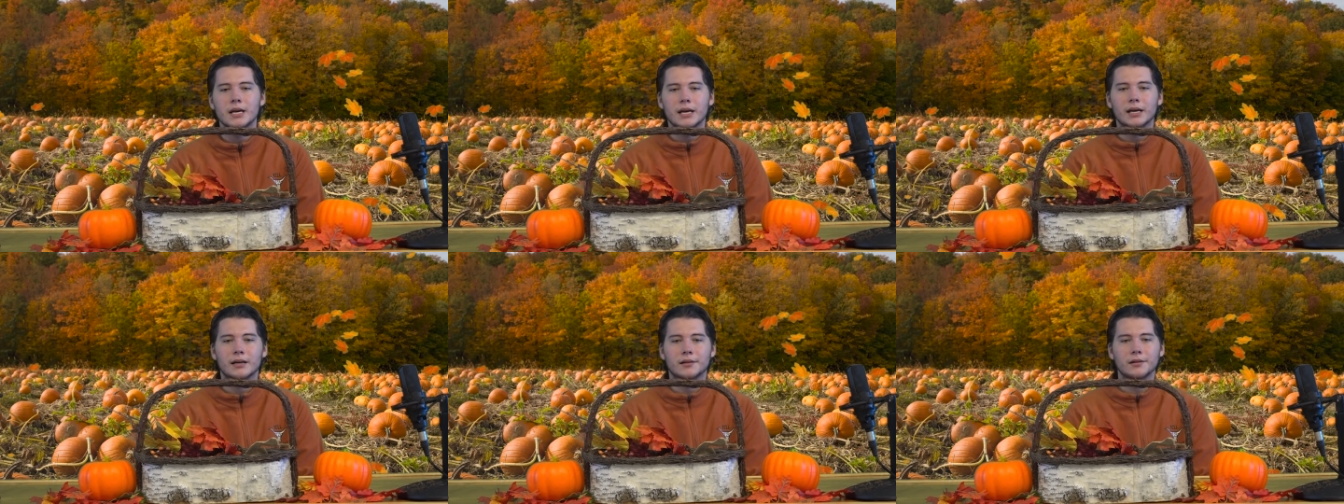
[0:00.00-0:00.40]

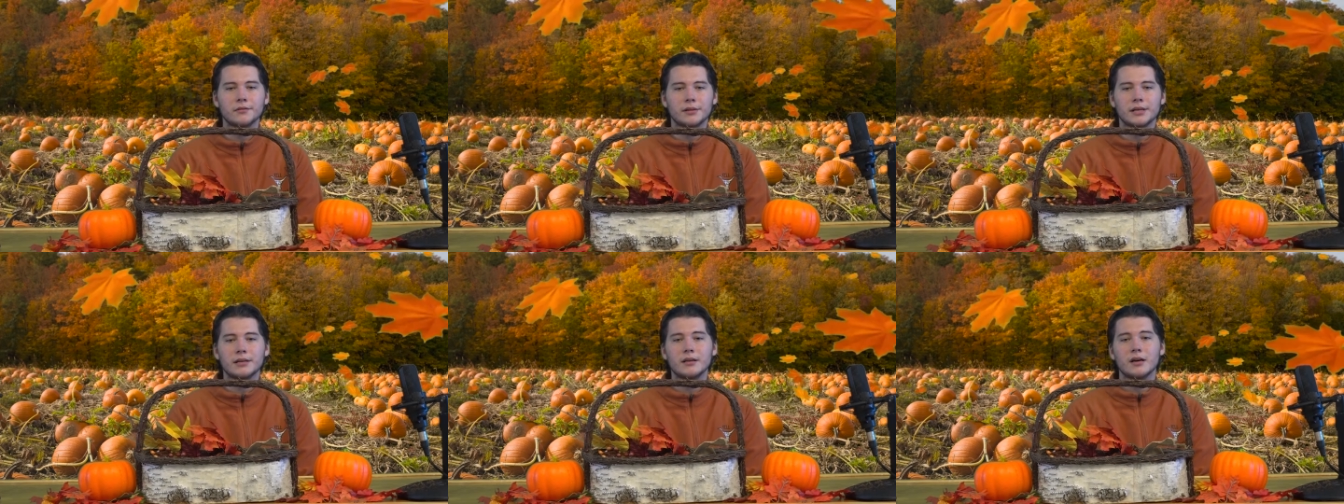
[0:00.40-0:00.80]

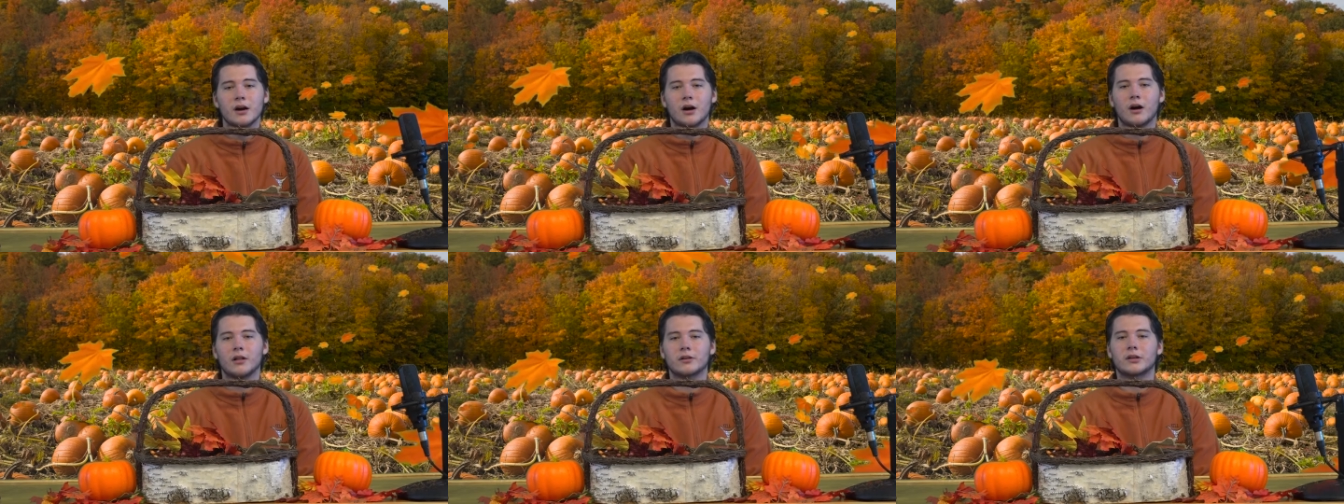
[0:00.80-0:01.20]
including
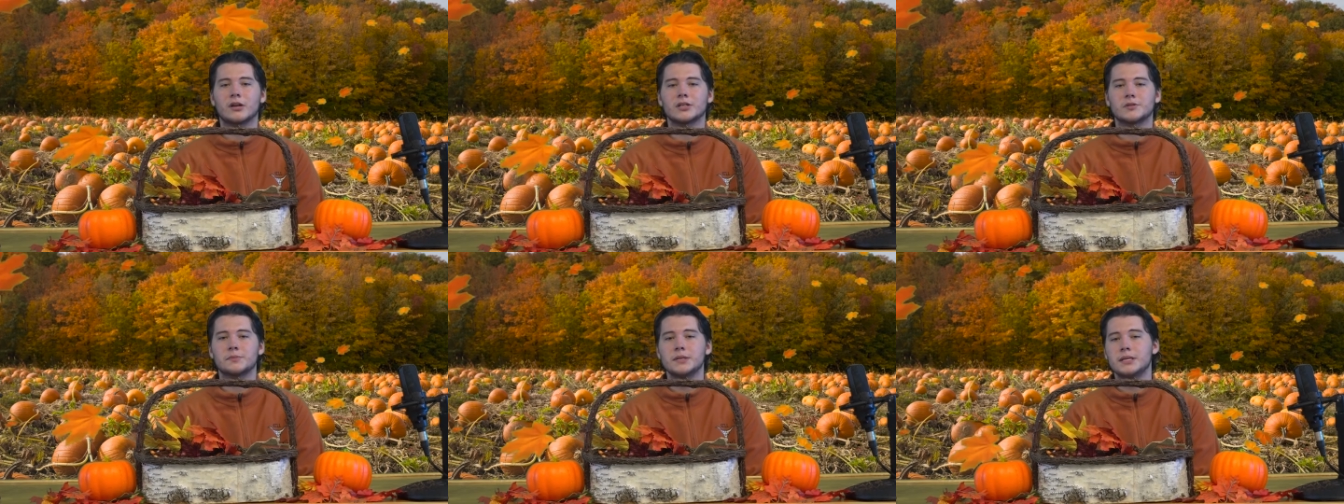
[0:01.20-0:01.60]

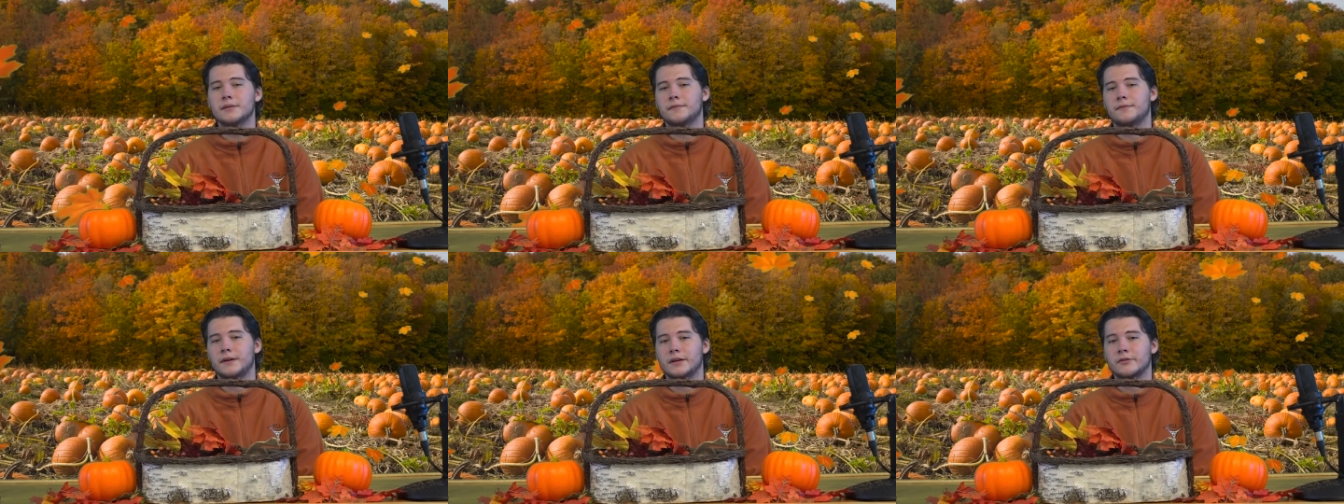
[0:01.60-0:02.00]
Holocaust Week,
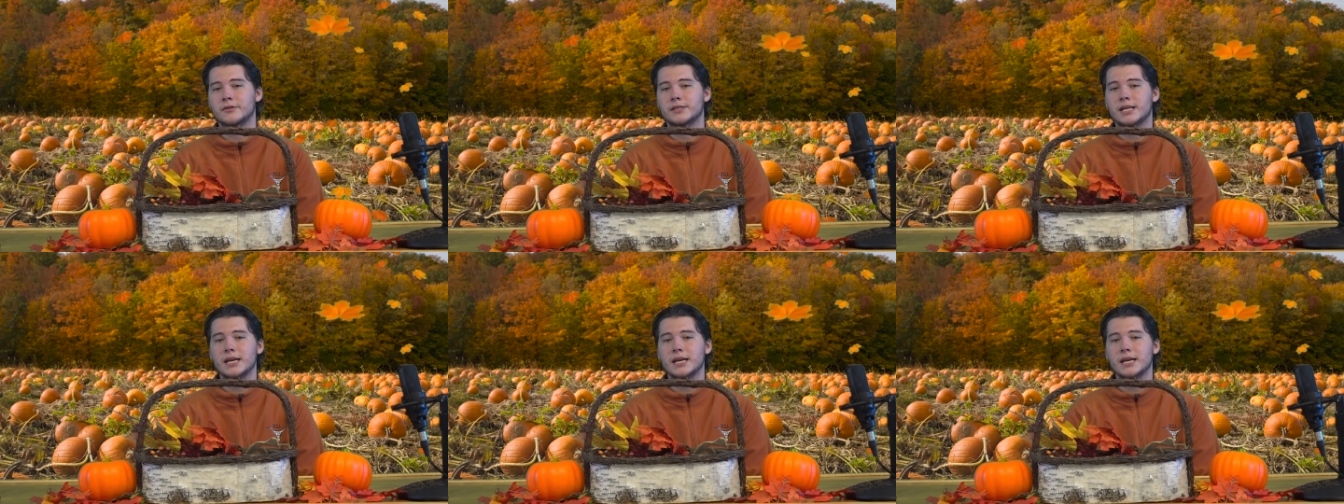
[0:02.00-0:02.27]
Veterans